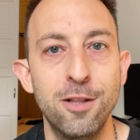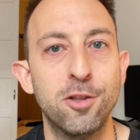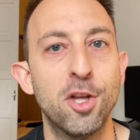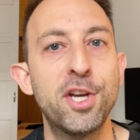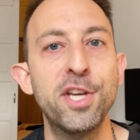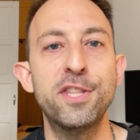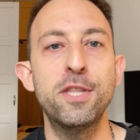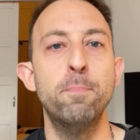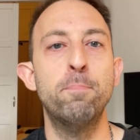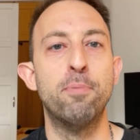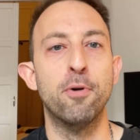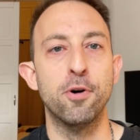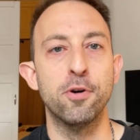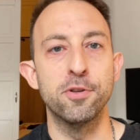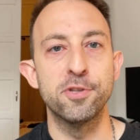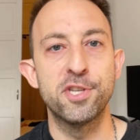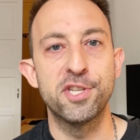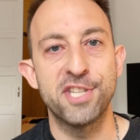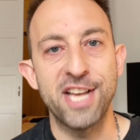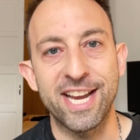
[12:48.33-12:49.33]
Look at the
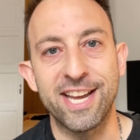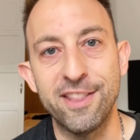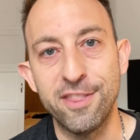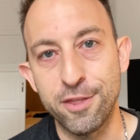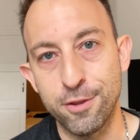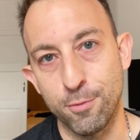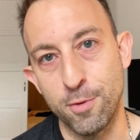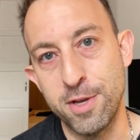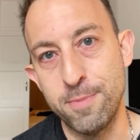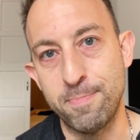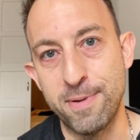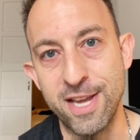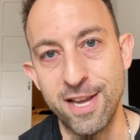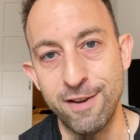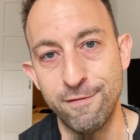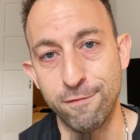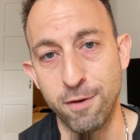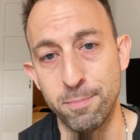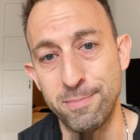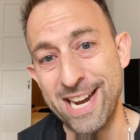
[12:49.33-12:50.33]
Bulls' second
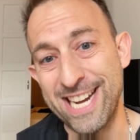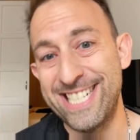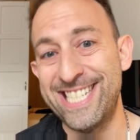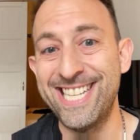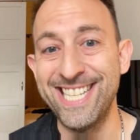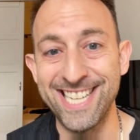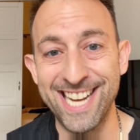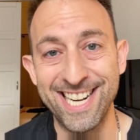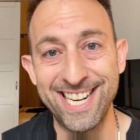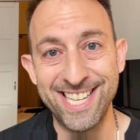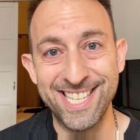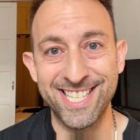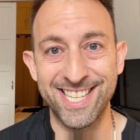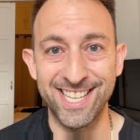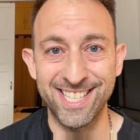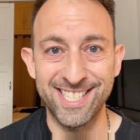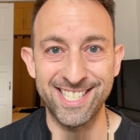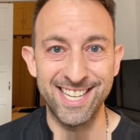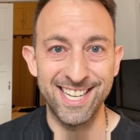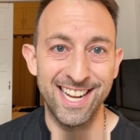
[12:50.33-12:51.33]
three-peat from
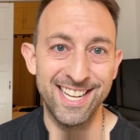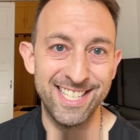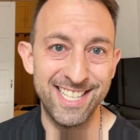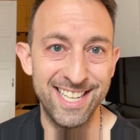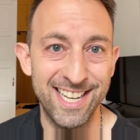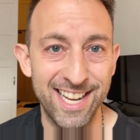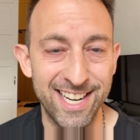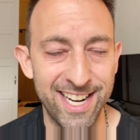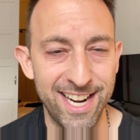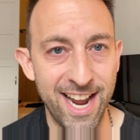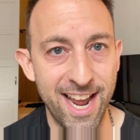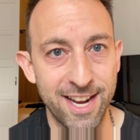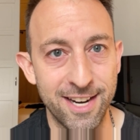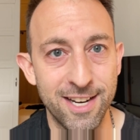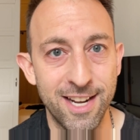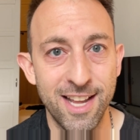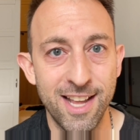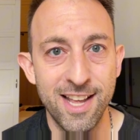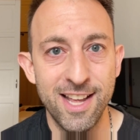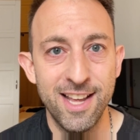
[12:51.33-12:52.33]
1996 to
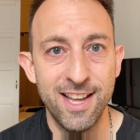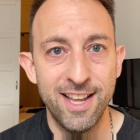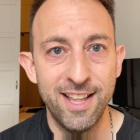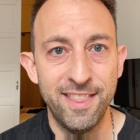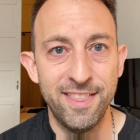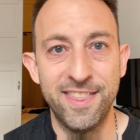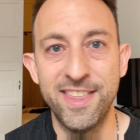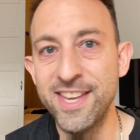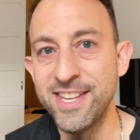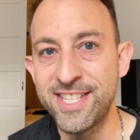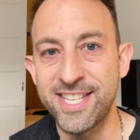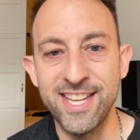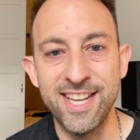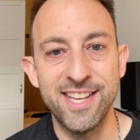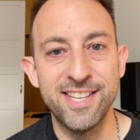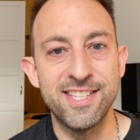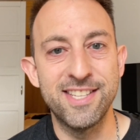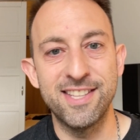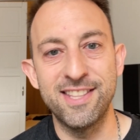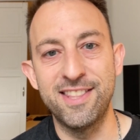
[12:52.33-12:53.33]
1998. This
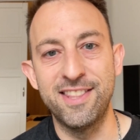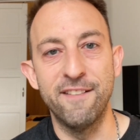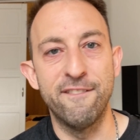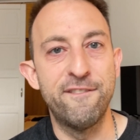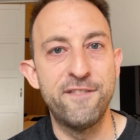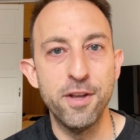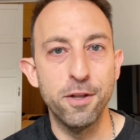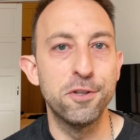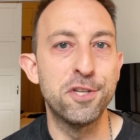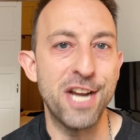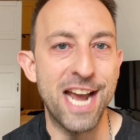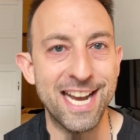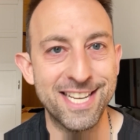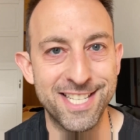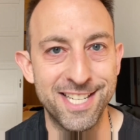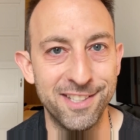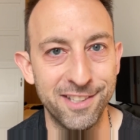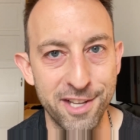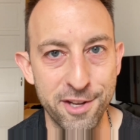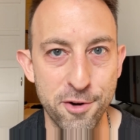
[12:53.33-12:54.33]
is the Phil
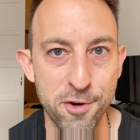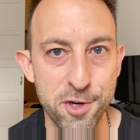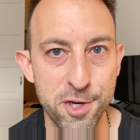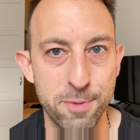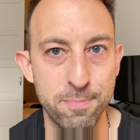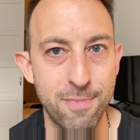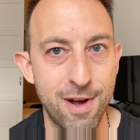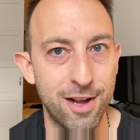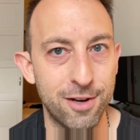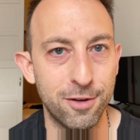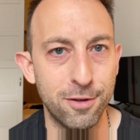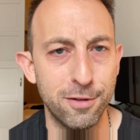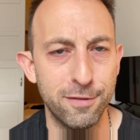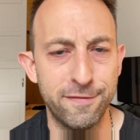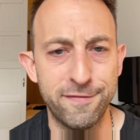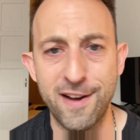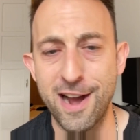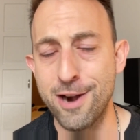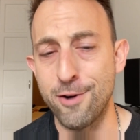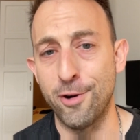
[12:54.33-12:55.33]
Jackson leadership
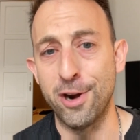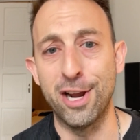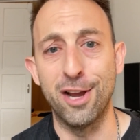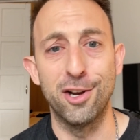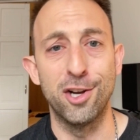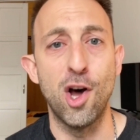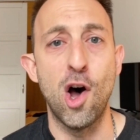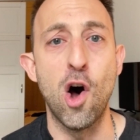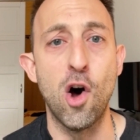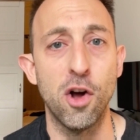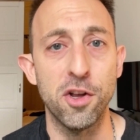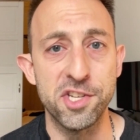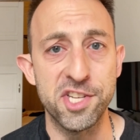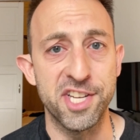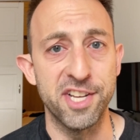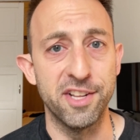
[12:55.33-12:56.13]
model firing on all